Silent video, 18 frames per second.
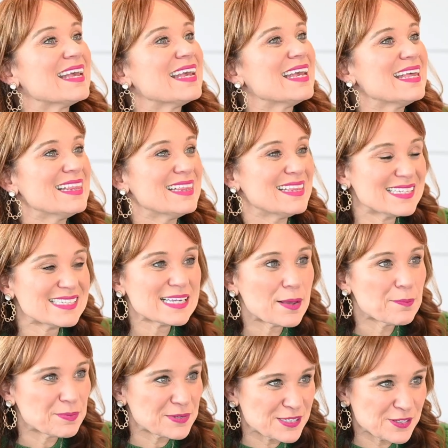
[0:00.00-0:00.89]
In this
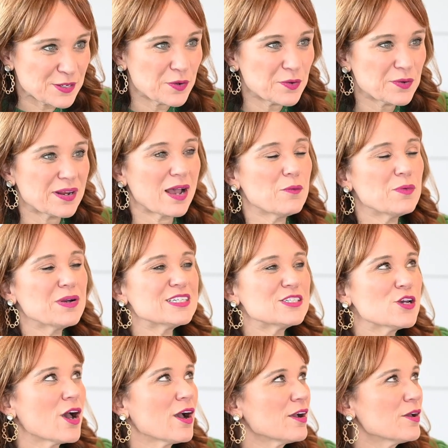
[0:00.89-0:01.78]
episode, I
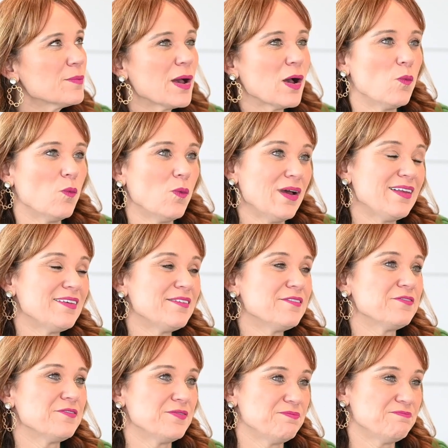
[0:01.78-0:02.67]
want to talk about what
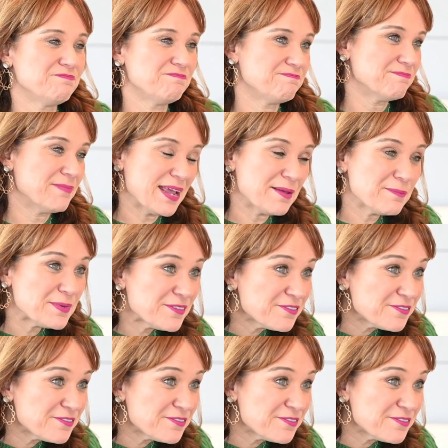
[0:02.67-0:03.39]
it might be